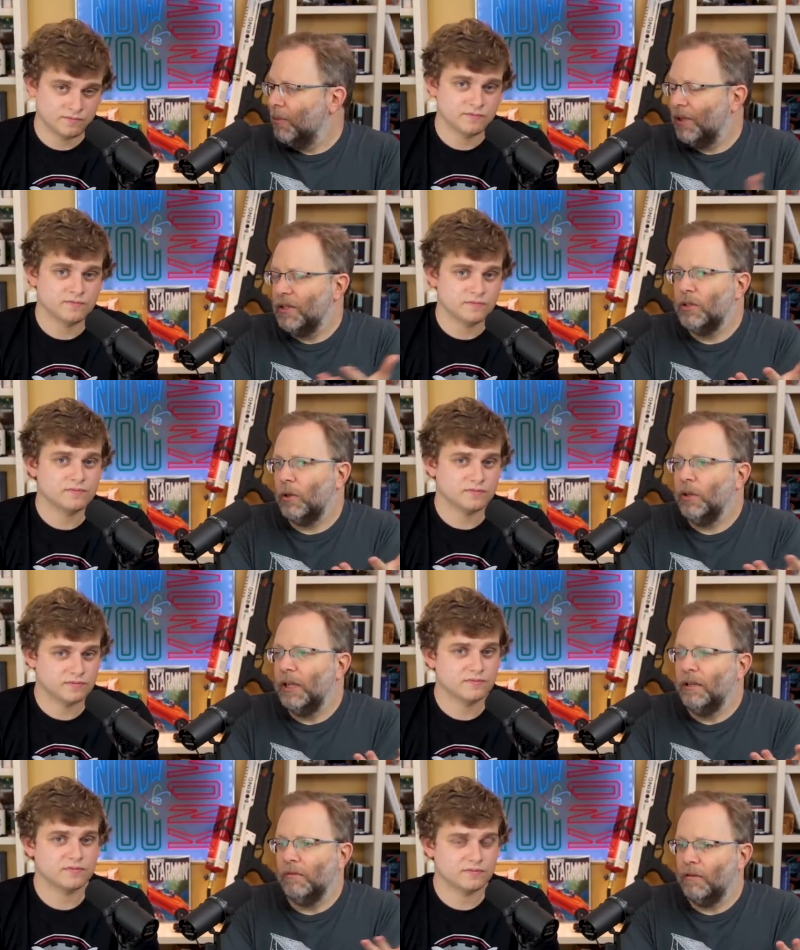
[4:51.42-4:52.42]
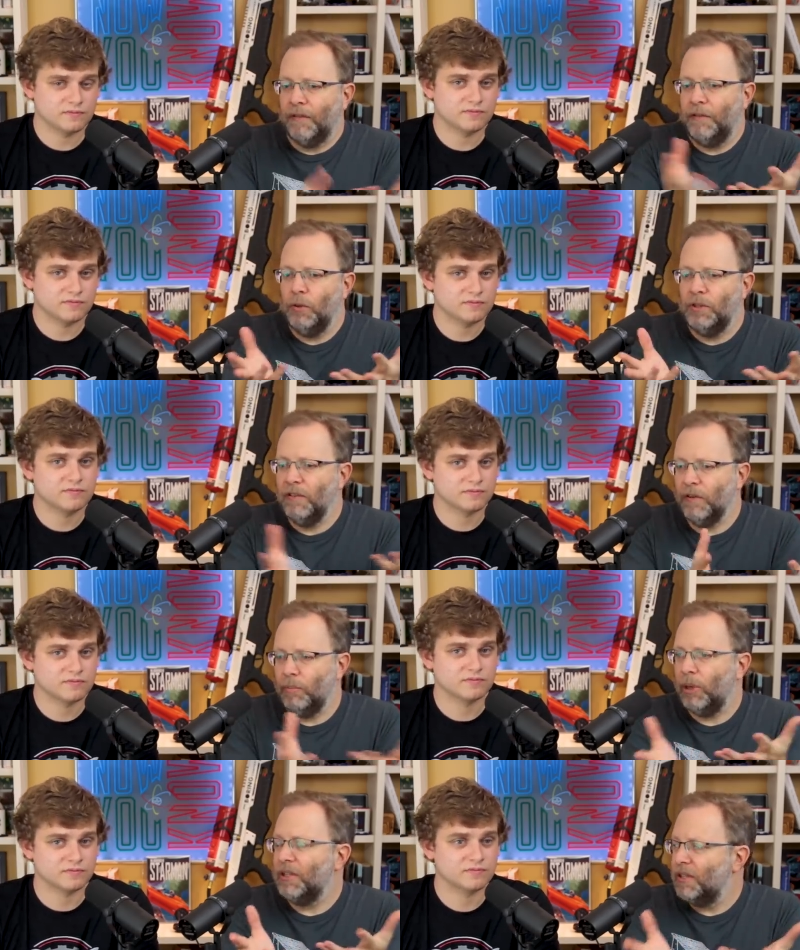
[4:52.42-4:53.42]
Speaker 1: because there's only a few
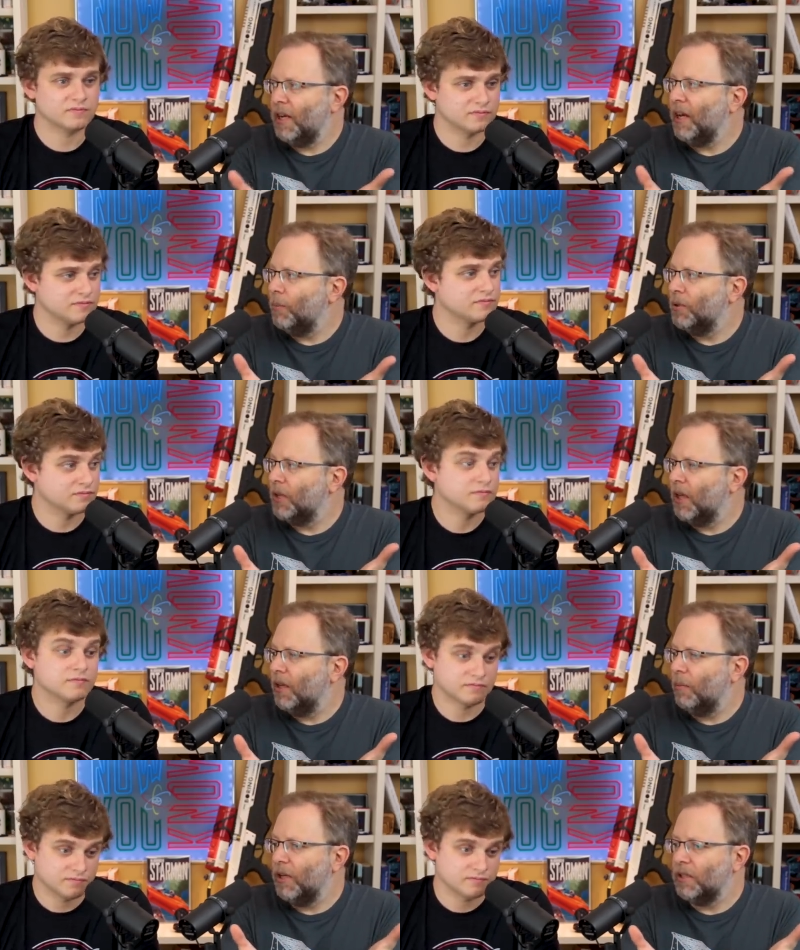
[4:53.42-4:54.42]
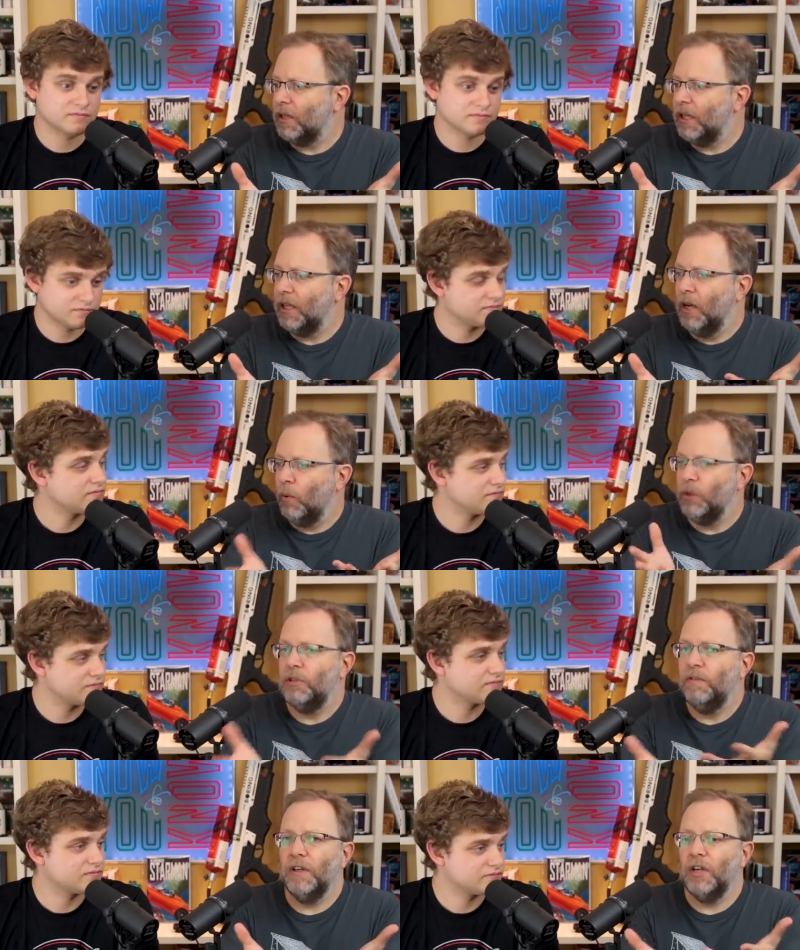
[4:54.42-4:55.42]
different bus types and then basically once
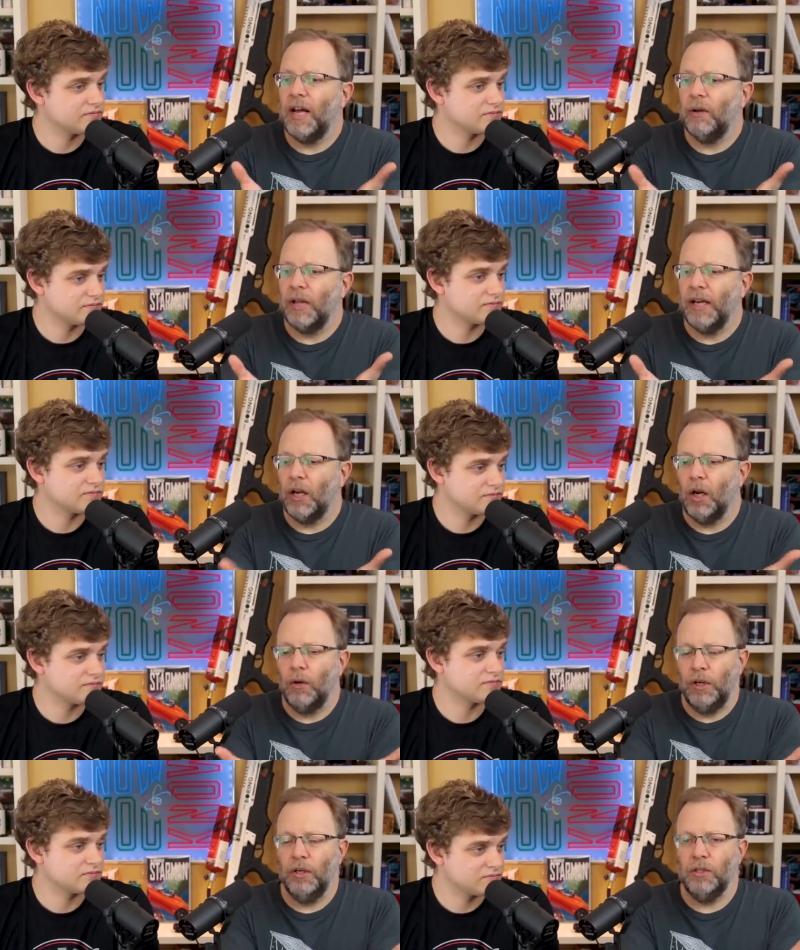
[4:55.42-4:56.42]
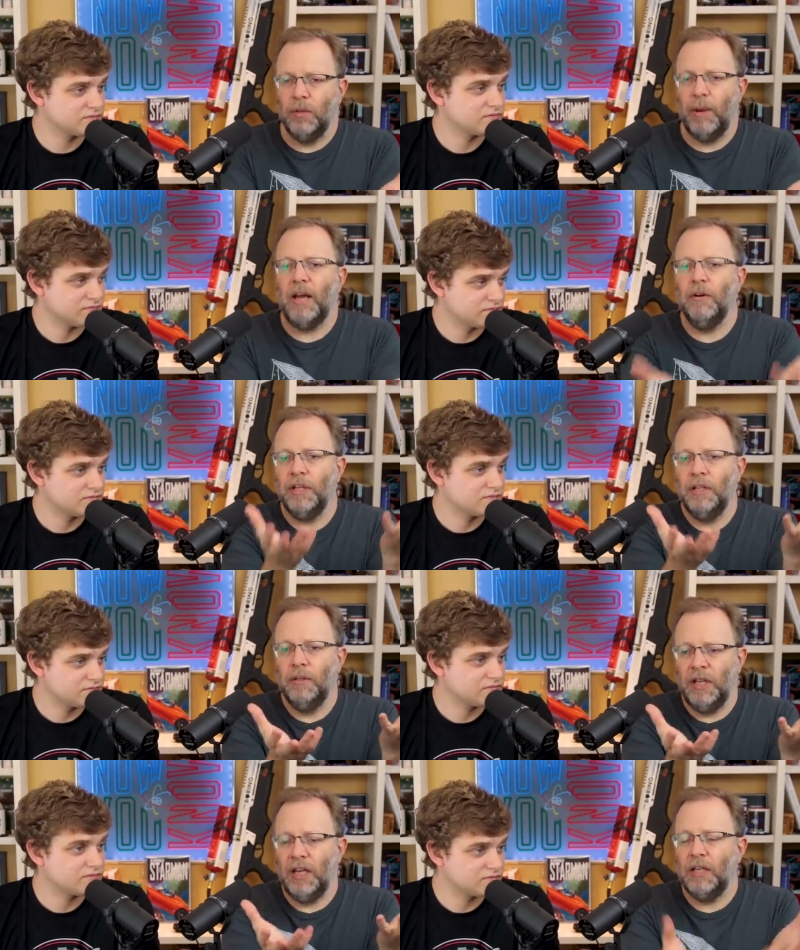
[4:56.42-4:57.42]
you figured out like oh here's the battery
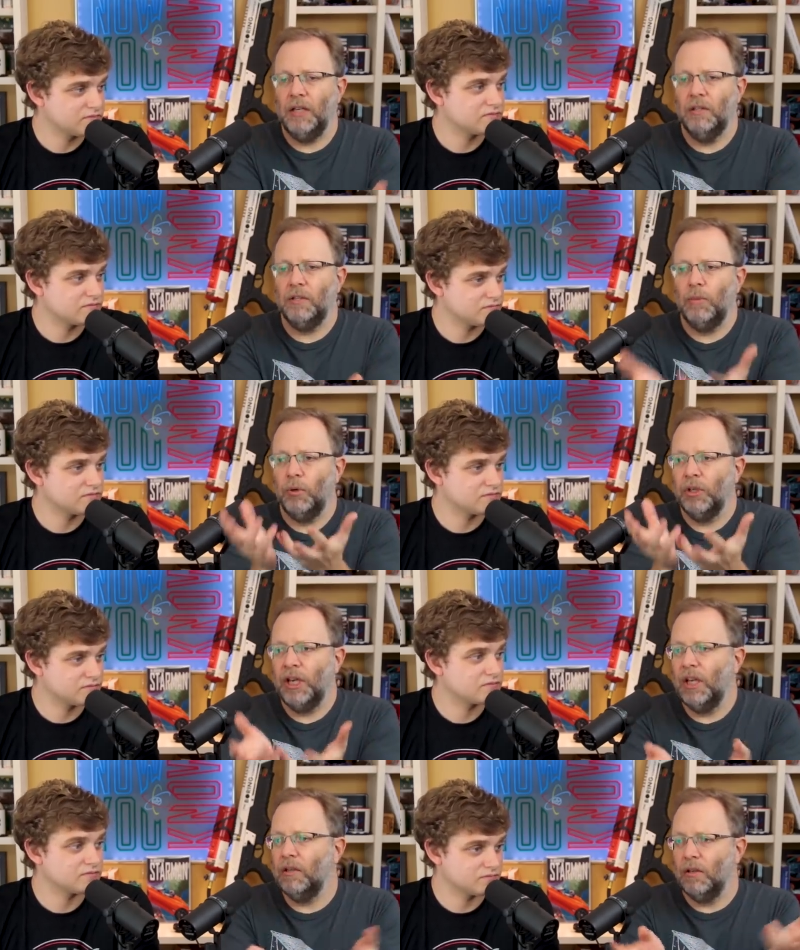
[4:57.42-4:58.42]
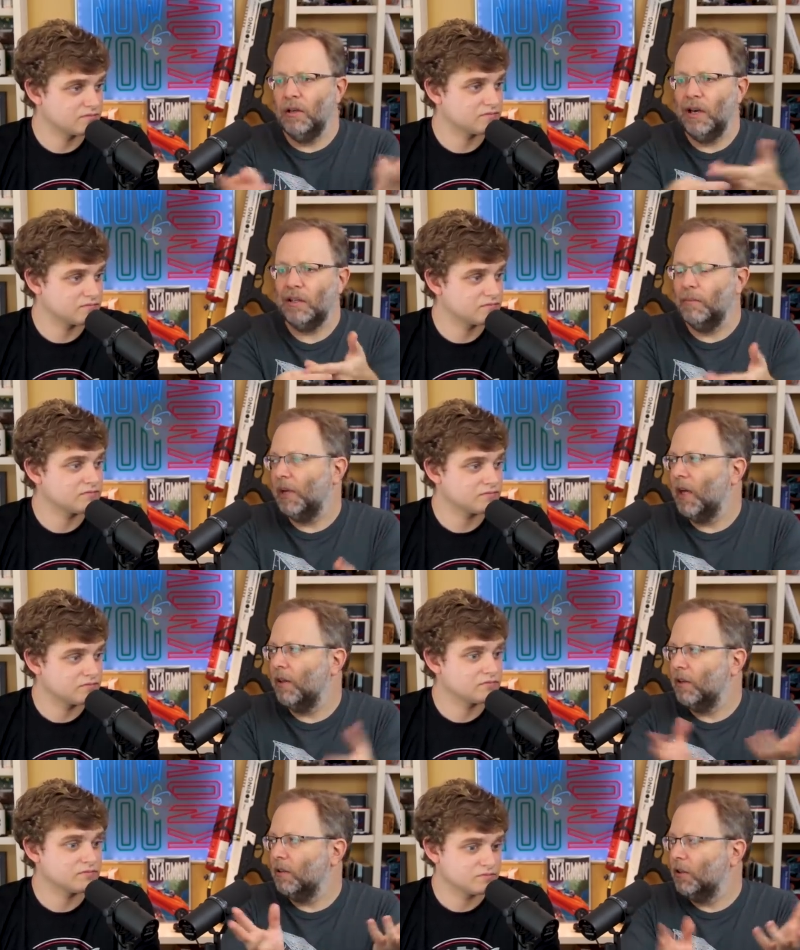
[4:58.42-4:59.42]
kit here's the motor kit connect them
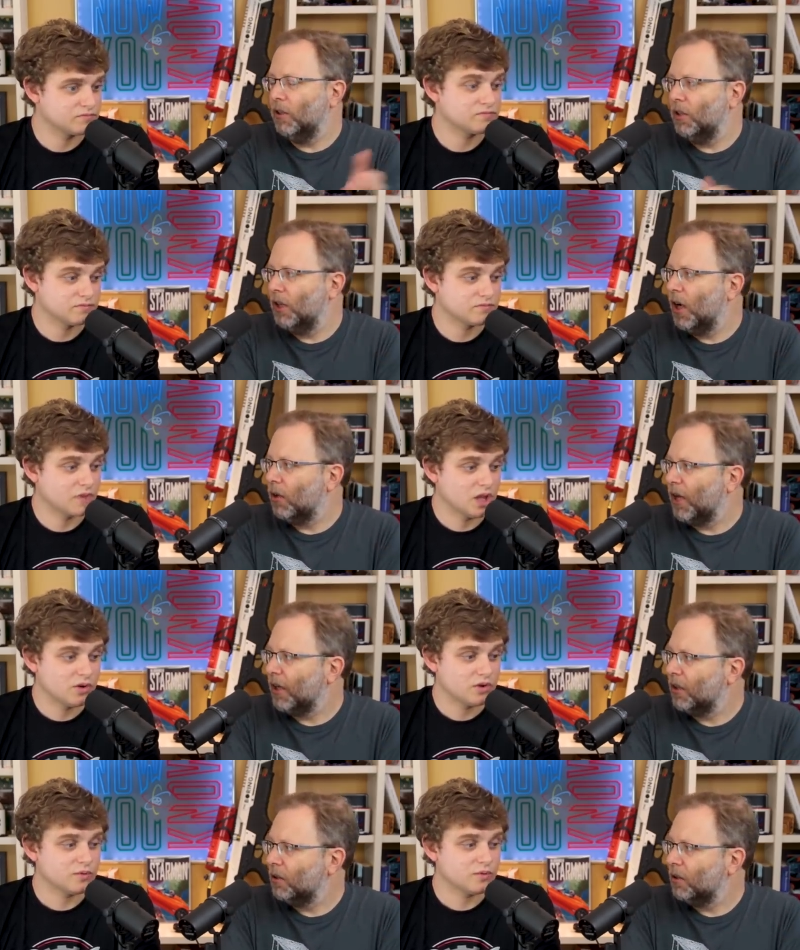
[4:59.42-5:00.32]
together you're good to go like